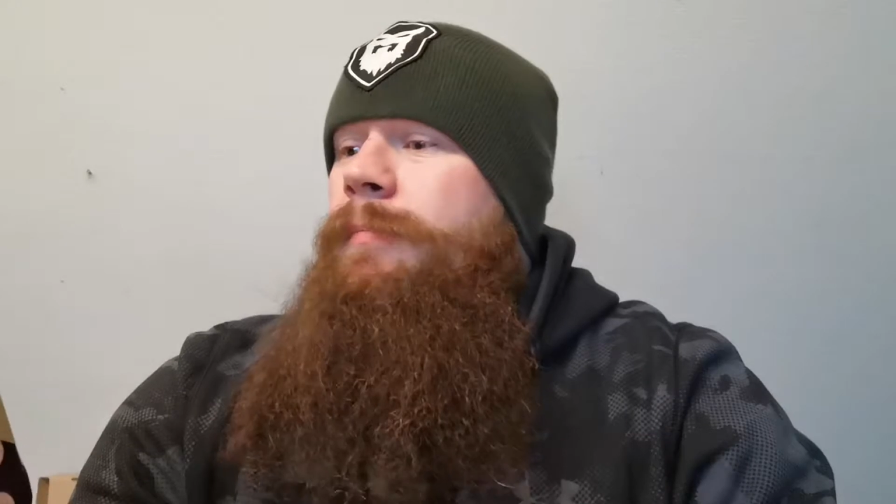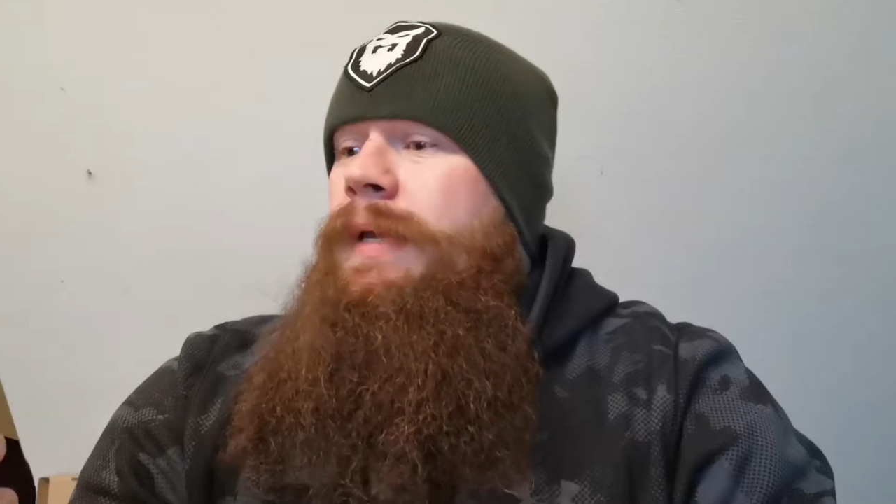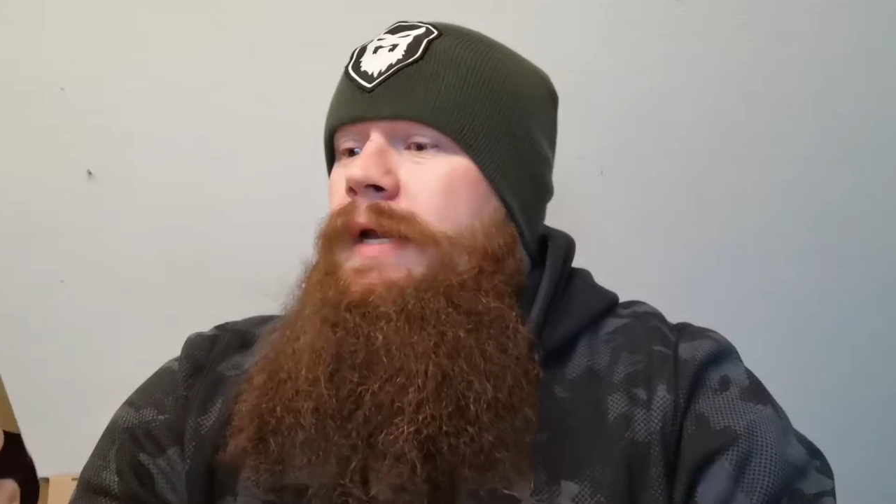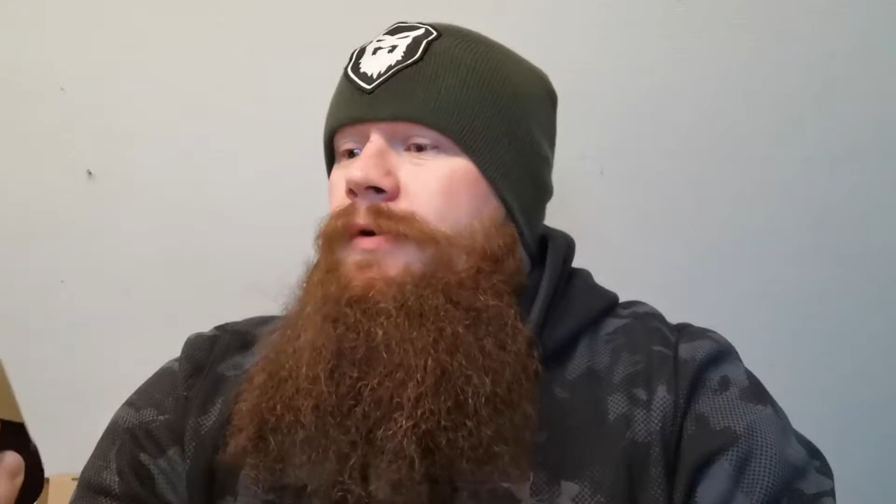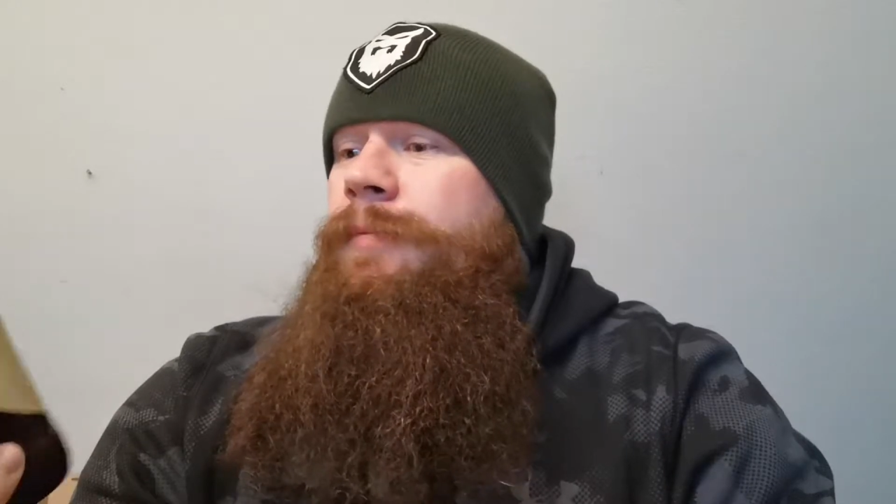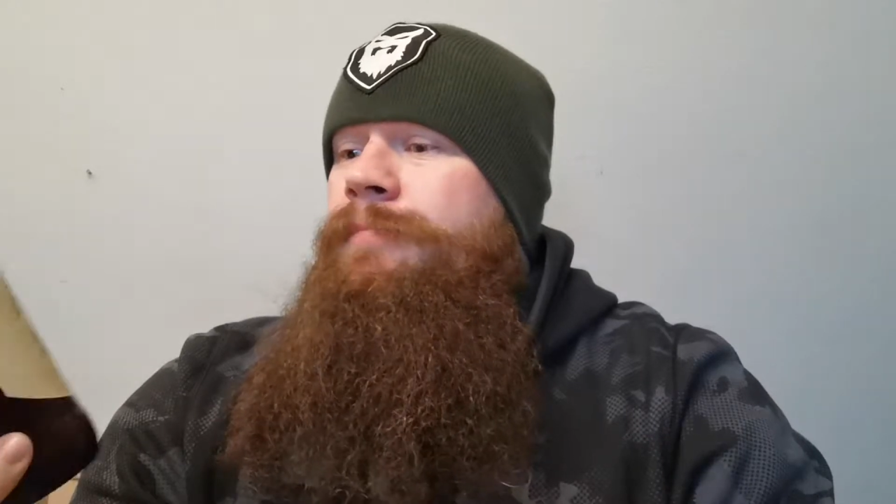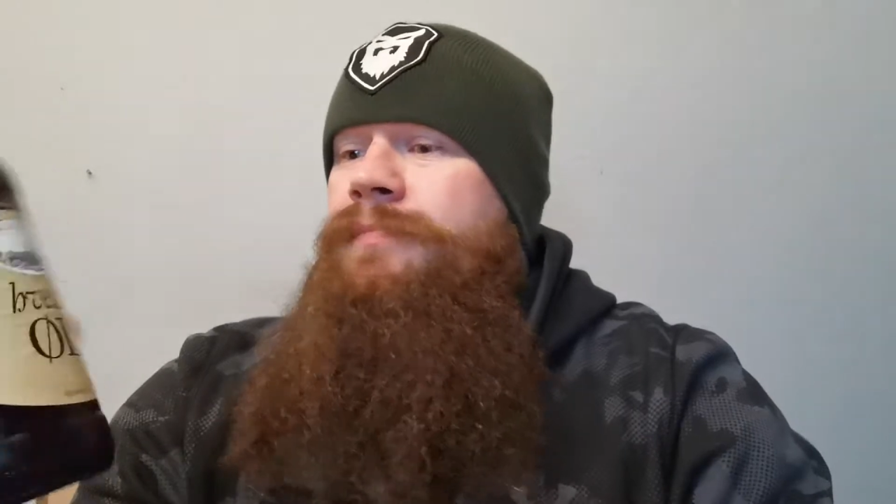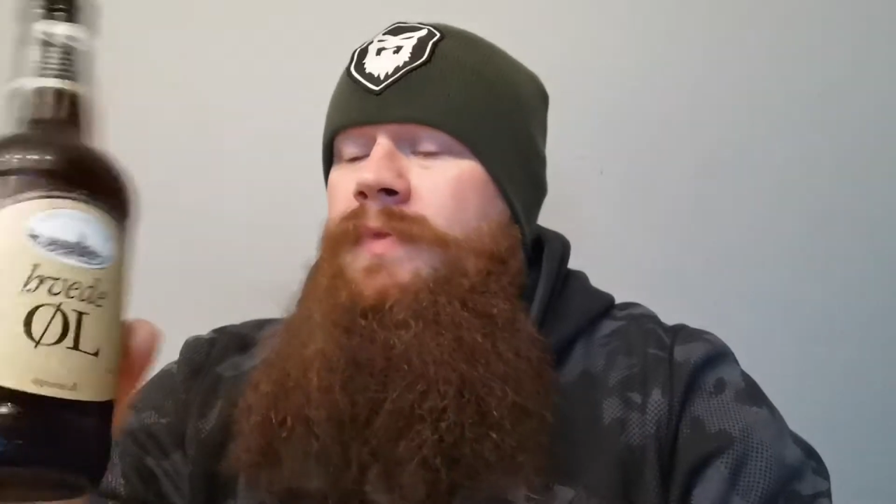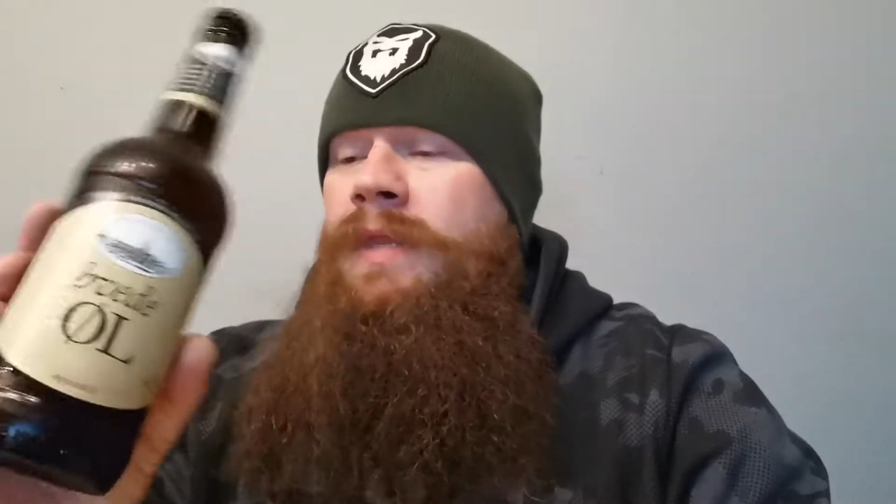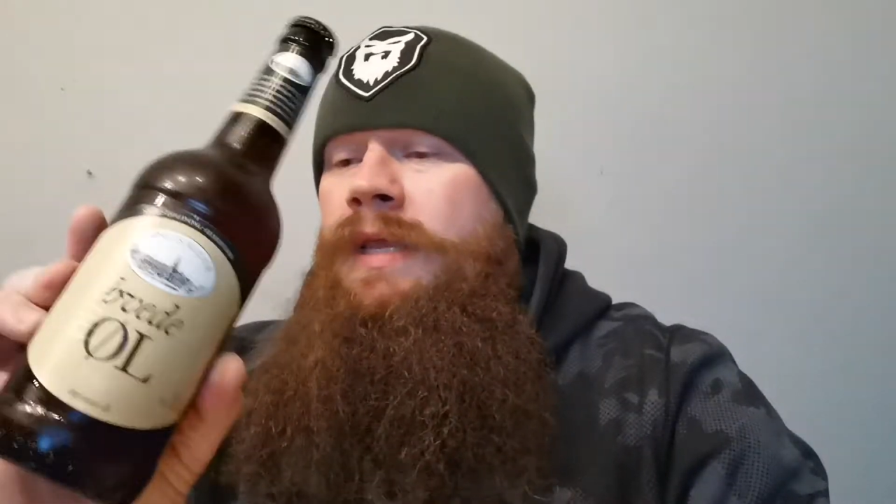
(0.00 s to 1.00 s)
beer.
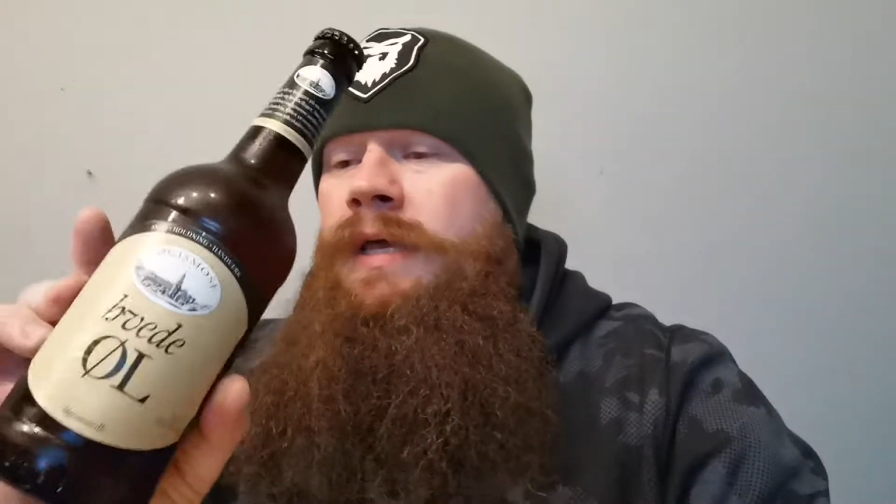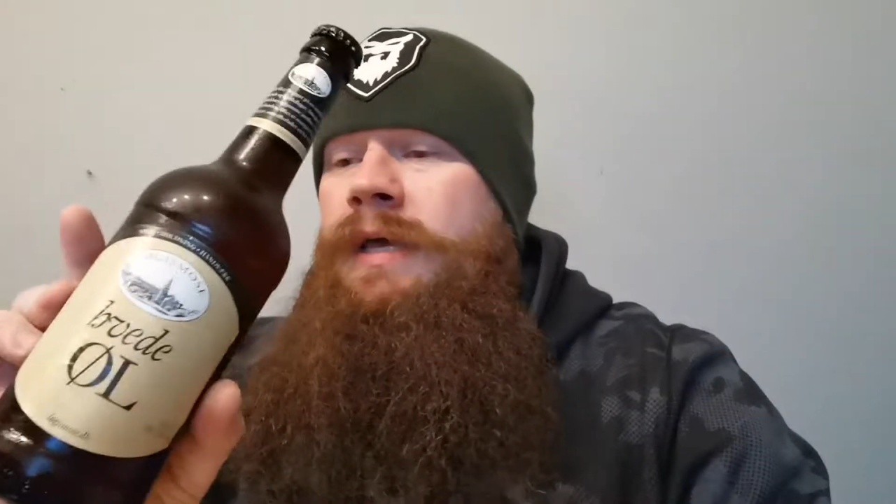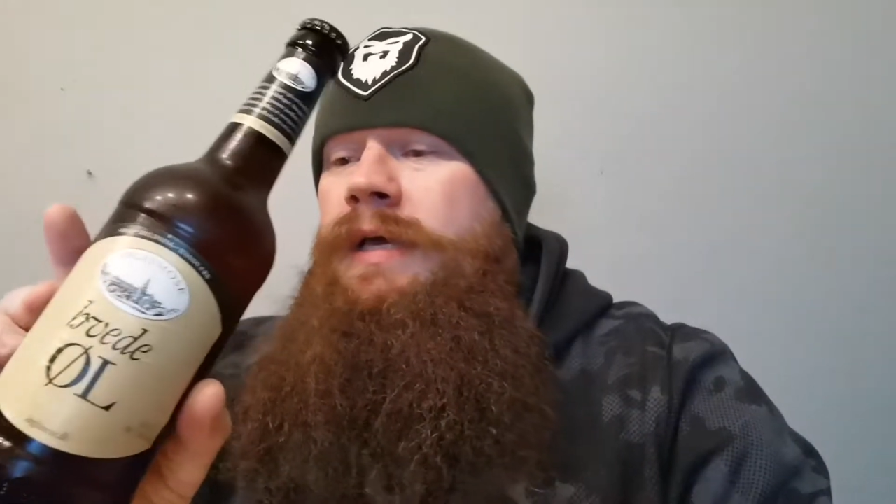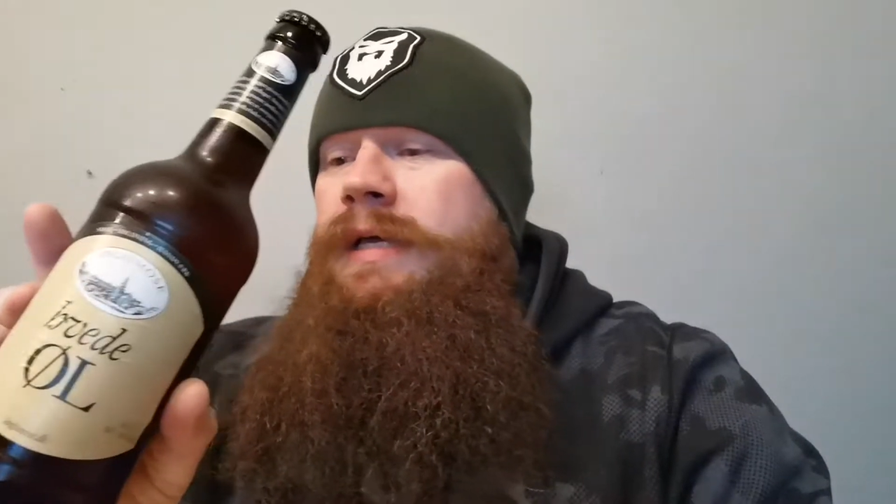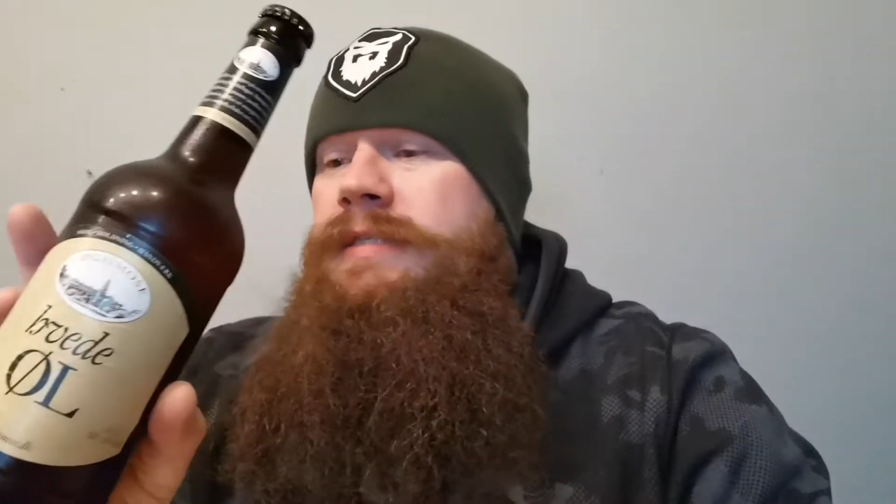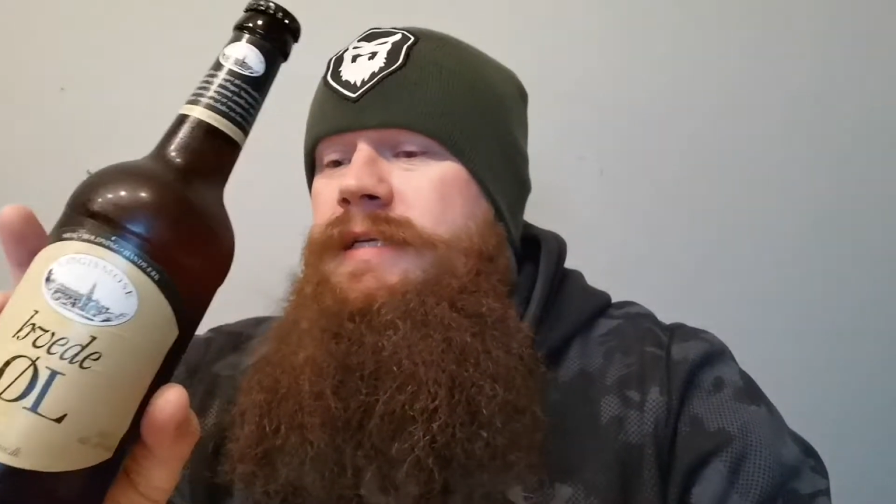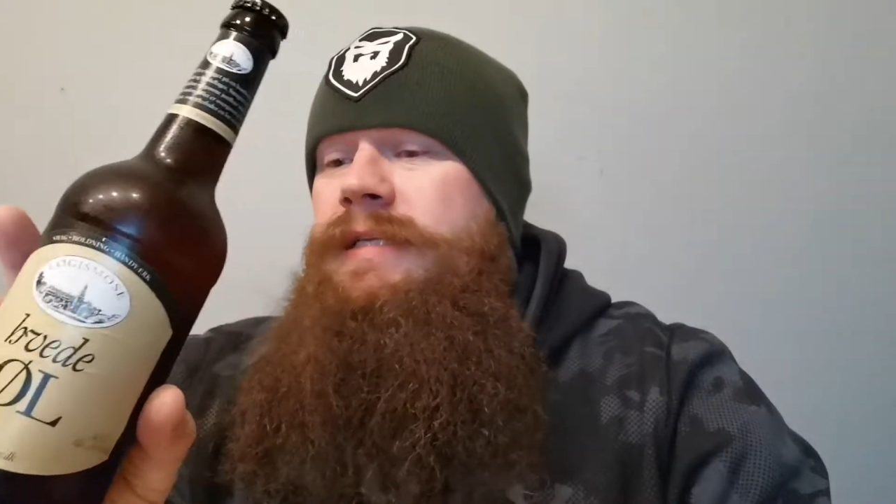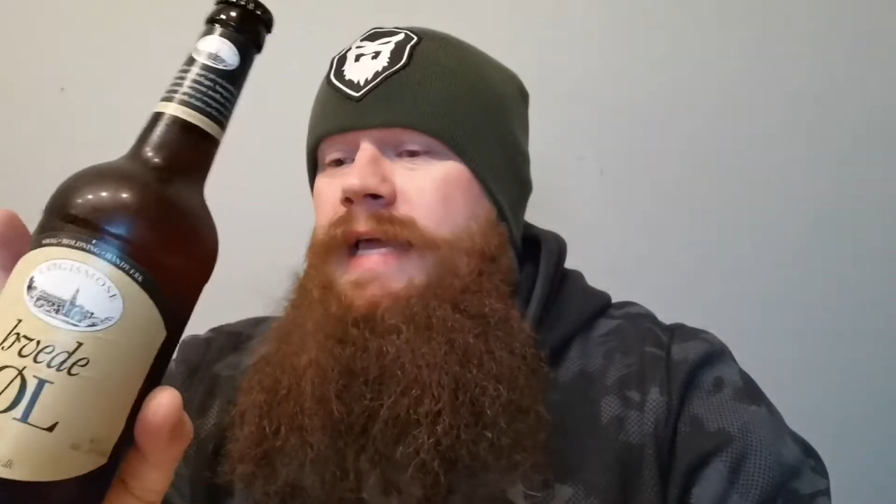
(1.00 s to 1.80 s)
It's a